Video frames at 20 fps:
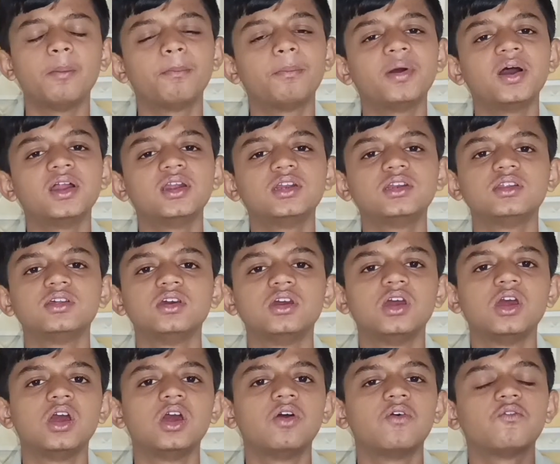But
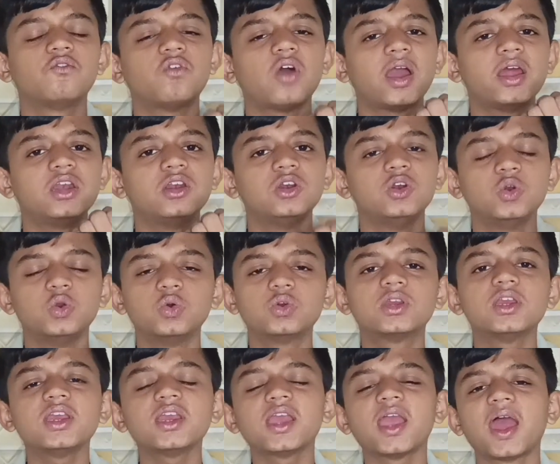while
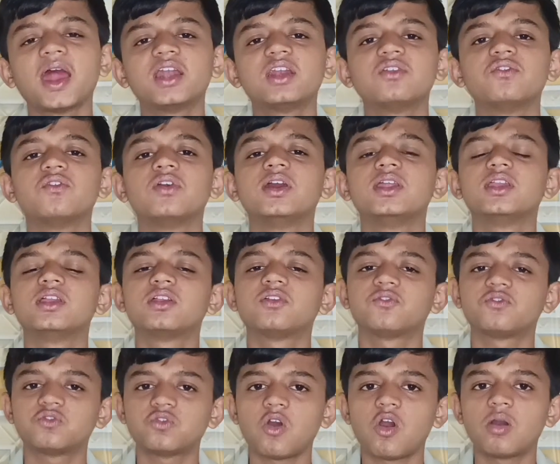looking at various
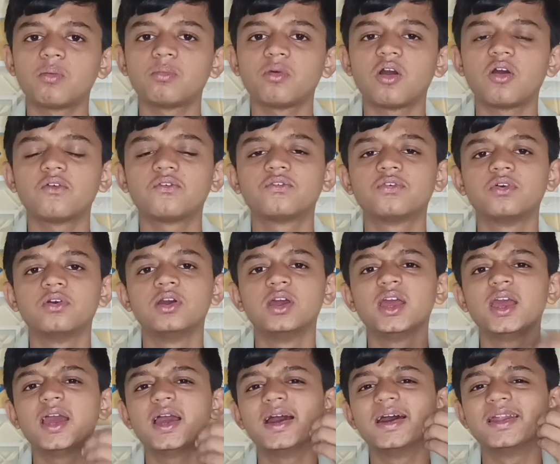form of
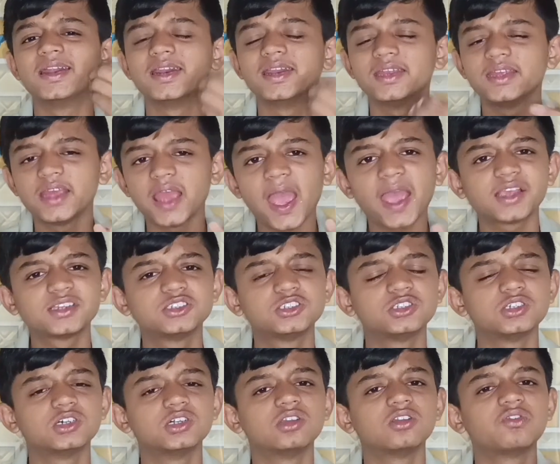
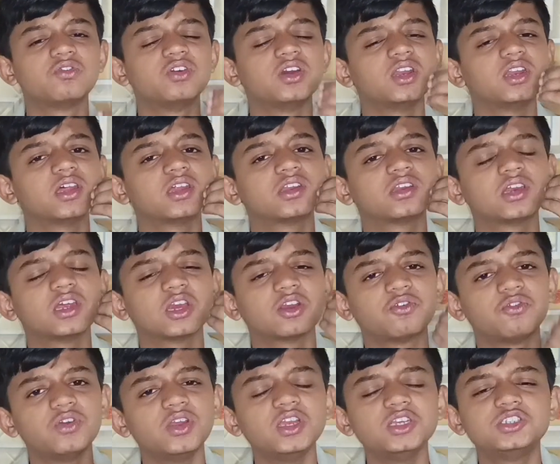reactions, various
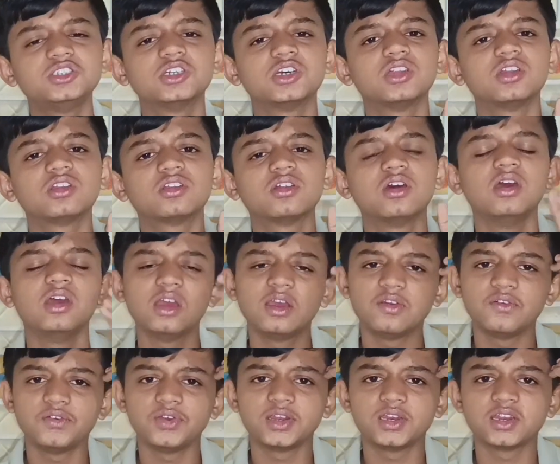equations,
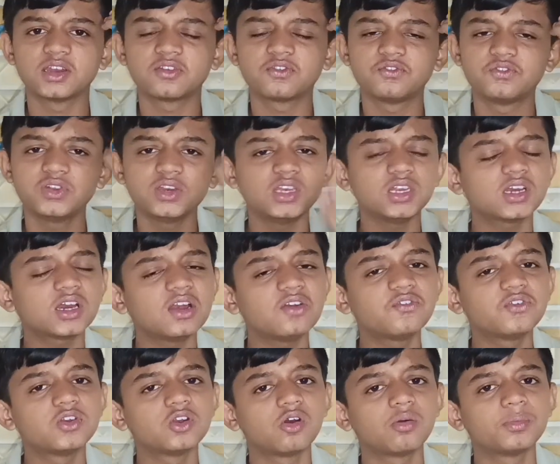various physical
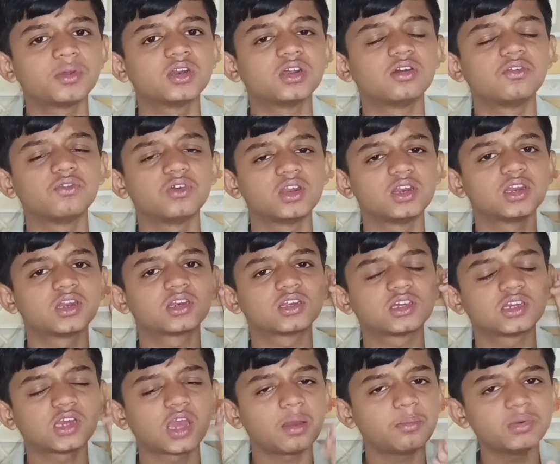phenomenon, various
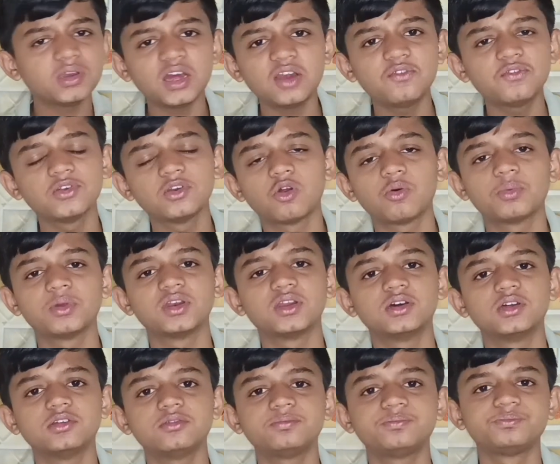chemical
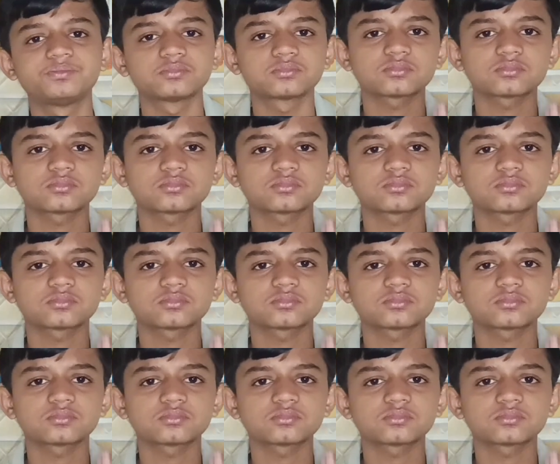phenomenon,